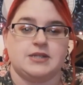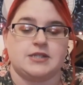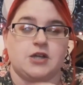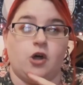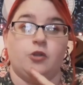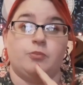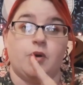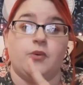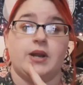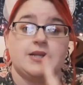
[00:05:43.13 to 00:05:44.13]
It's called
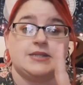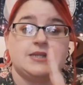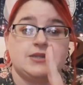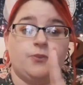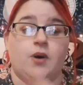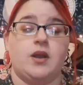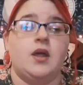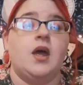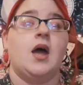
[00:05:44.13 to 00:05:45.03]
Broken. It's season one.